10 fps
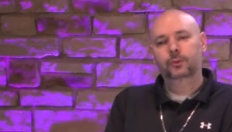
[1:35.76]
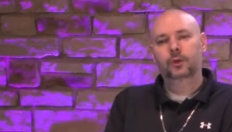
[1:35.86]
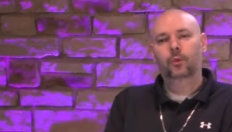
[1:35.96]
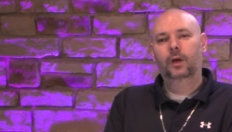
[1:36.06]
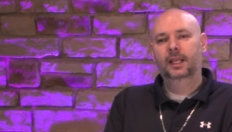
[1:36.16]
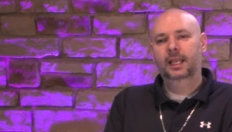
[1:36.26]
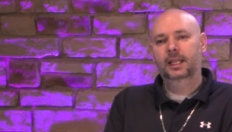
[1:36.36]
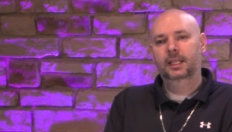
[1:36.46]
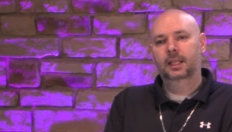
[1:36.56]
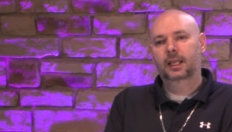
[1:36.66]
doing a
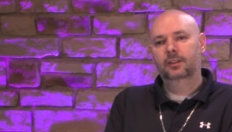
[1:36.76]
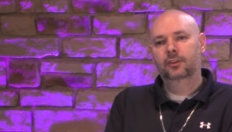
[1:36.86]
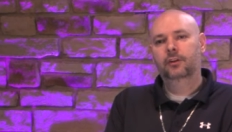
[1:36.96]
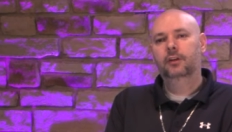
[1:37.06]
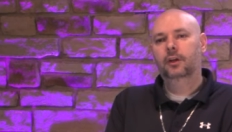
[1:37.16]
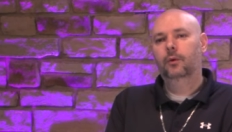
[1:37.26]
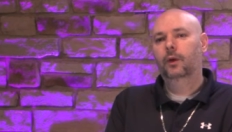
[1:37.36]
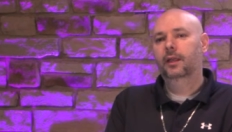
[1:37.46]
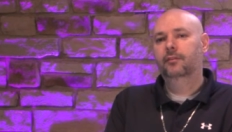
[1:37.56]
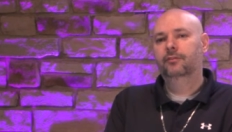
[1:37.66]
180, like turning
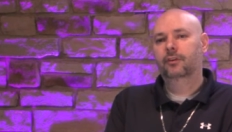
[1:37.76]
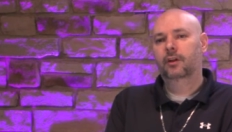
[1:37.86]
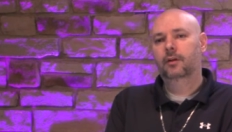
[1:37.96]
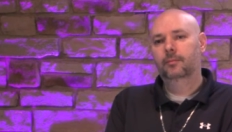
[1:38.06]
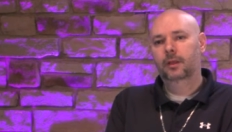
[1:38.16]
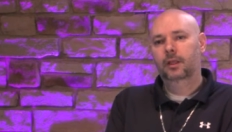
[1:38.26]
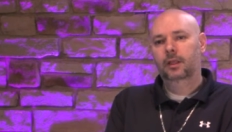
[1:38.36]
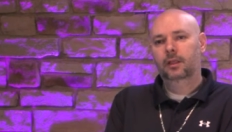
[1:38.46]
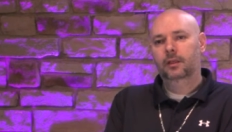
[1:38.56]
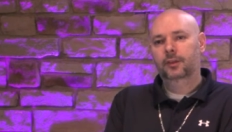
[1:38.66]
away from
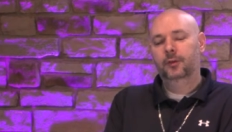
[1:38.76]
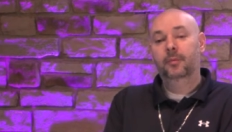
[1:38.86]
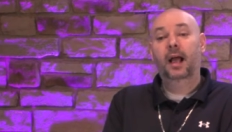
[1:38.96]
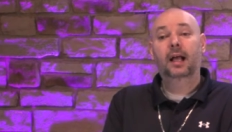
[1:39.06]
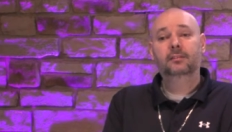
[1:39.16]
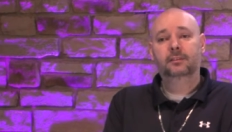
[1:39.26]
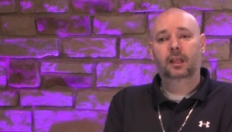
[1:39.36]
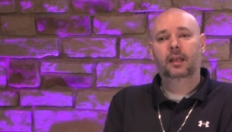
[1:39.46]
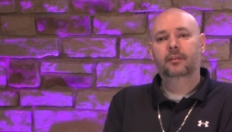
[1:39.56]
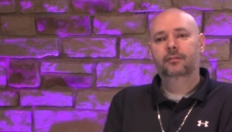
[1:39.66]
your past
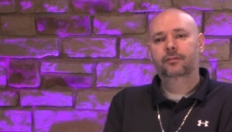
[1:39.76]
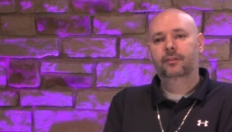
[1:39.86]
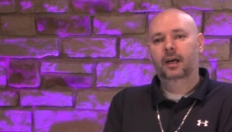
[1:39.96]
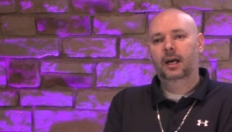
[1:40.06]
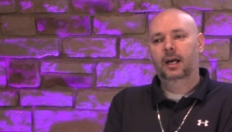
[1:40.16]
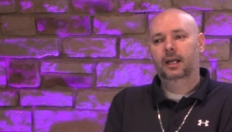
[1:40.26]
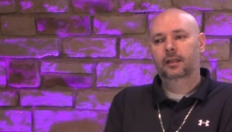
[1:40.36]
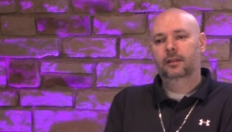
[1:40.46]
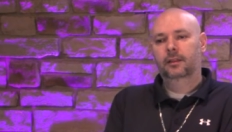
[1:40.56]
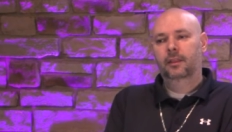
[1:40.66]
life,
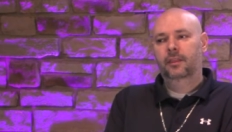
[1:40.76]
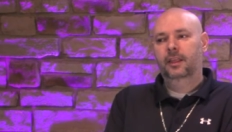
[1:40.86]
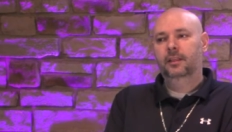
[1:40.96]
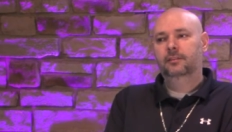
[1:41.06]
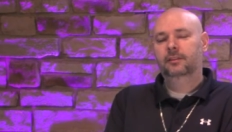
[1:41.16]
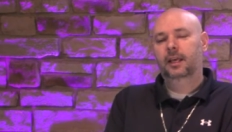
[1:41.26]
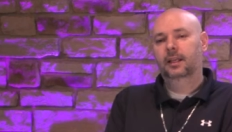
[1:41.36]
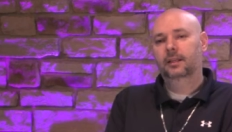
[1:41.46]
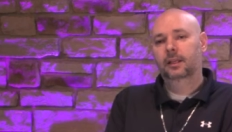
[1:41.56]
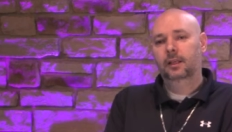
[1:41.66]
uh, things
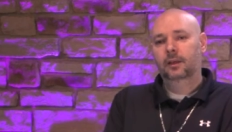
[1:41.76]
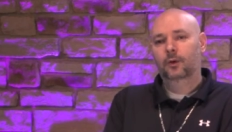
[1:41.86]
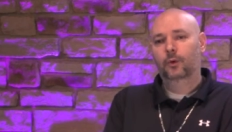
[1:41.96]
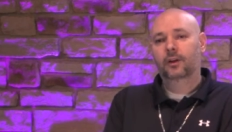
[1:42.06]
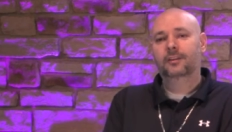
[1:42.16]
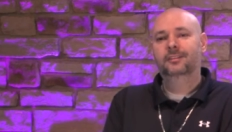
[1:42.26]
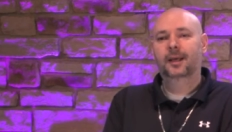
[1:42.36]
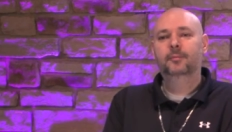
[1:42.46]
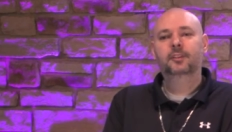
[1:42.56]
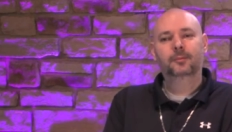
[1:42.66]
that were
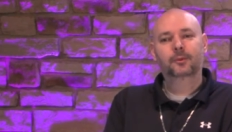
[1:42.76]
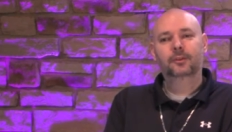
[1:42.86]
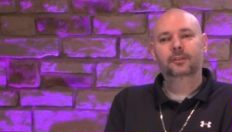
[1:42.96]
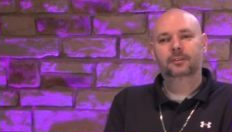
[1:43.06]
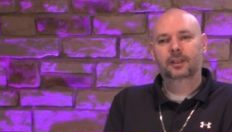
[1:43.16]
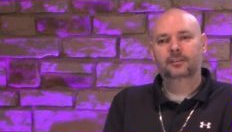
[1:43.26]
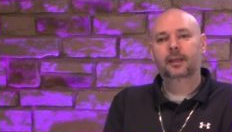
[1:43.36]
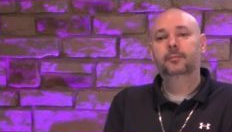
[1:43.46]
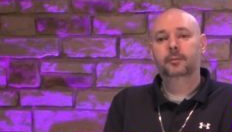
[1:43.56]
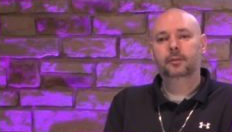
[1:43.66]
acceptable
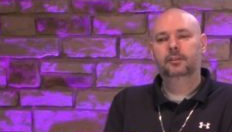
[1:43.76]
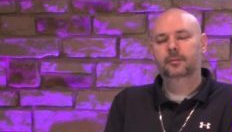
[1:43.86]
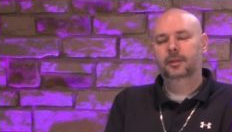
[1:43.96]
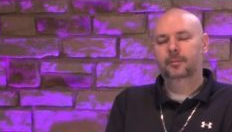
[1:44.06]
acceptable to me